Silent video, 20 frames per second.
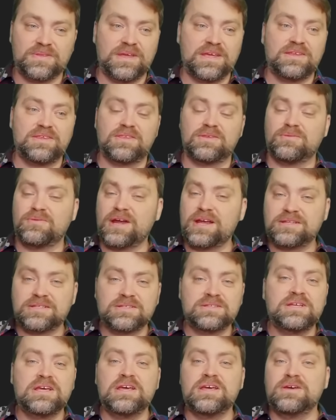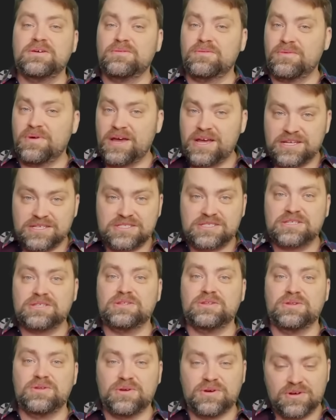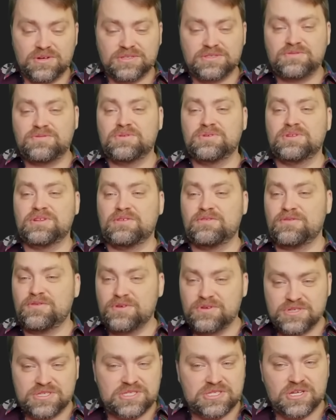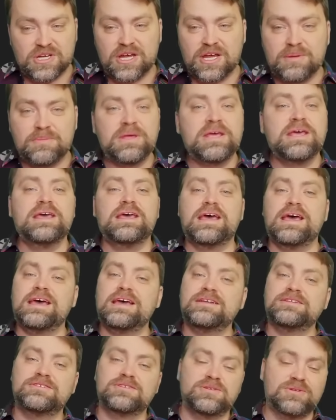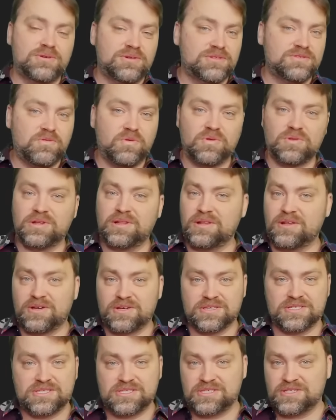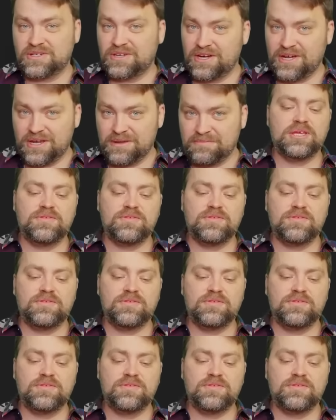They threaten West not for the first time, and not for the last time.